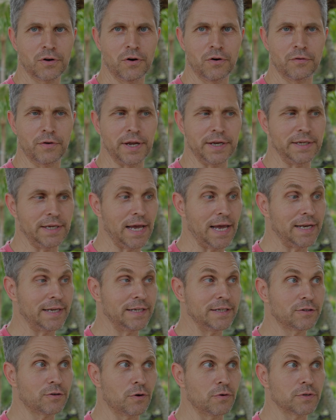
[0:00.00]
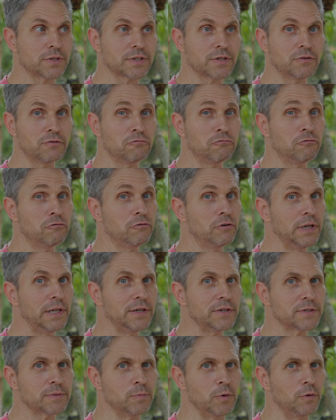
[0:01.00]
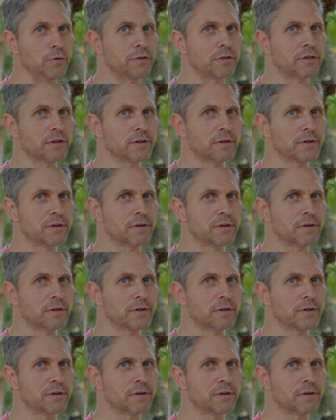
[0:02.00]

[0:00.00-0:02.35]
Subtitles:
already and it goes really smooth.